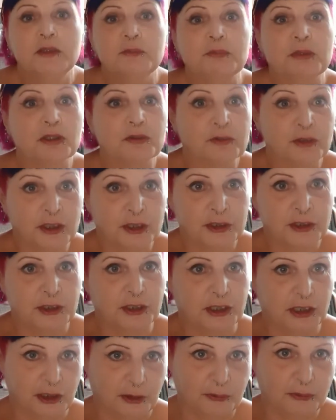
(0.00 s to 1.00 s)
But there you
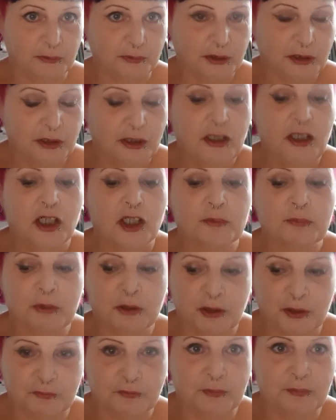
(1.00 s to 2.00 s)
go.
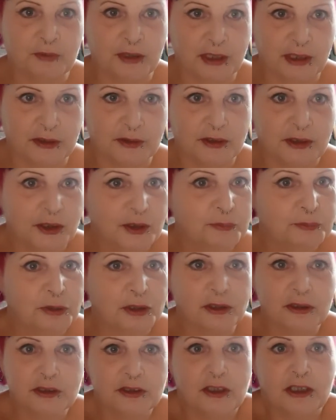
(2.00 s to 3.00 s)
Apart from that.
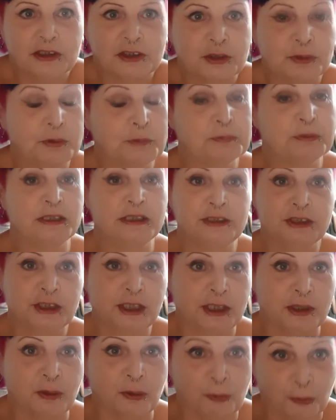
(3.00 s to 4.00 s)
But I do
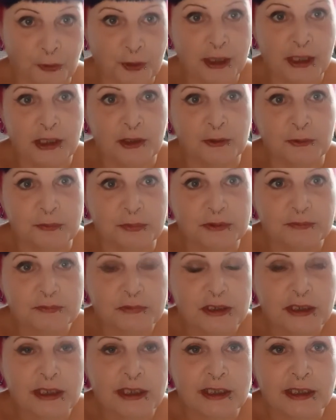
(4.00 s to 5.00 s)
appreciate all the help
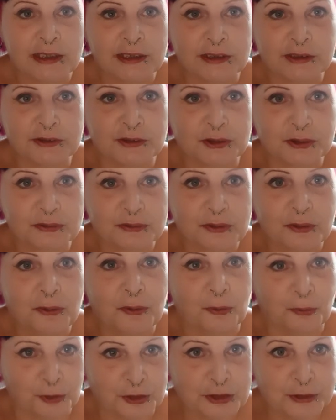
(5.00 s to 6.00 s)
and
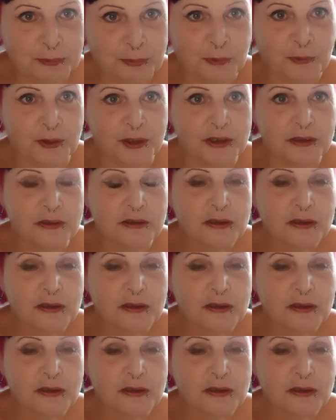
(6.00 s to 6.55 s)
all the support.